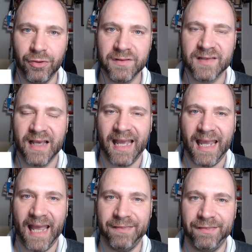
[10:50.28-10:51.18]
books
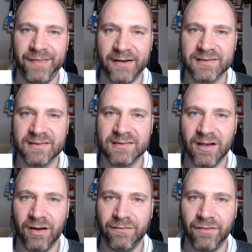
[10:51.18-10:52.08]
and thousands
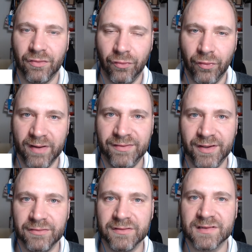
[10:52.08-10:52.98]
of
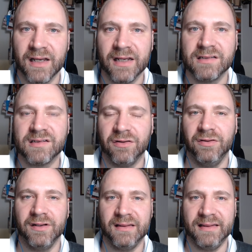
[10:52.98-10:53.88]
reviews.
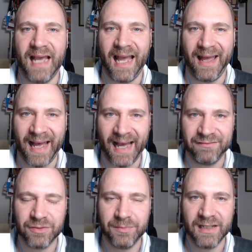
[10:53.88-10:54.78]
So there
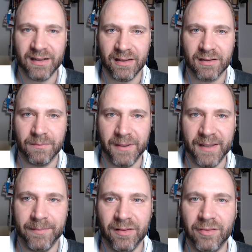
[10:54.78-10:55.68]
have to be a lot of
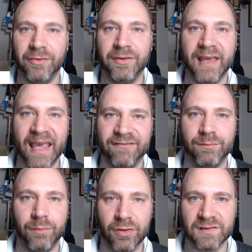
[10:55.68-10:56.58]
people who
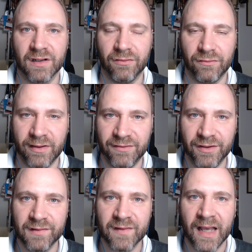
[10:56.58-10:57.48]
give books
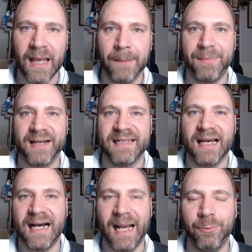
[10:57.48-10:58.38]
reviews, but
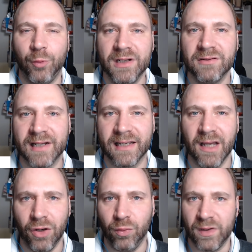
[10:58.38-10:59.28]
I'm wondering
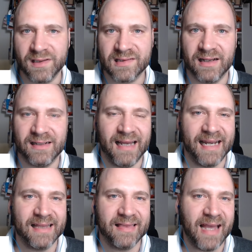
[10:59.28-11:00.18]
what's
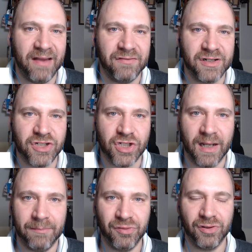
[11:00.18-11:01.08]
like the average
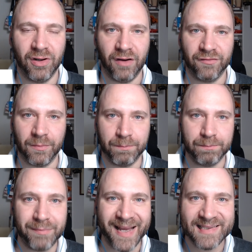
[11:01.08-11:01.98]
number of a
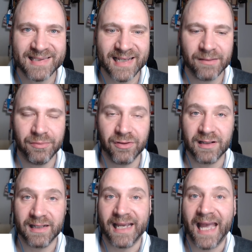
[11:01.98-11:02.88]
bestseller
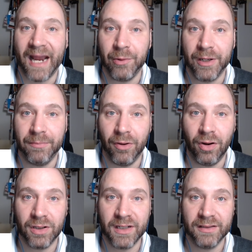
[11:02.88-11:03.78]
book like a Harry
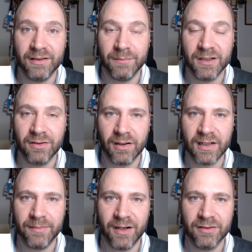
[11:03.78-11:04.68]
Potter you've been
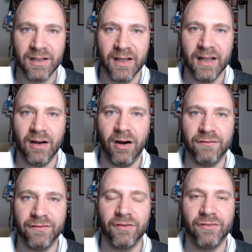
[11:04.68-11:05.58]
talking about of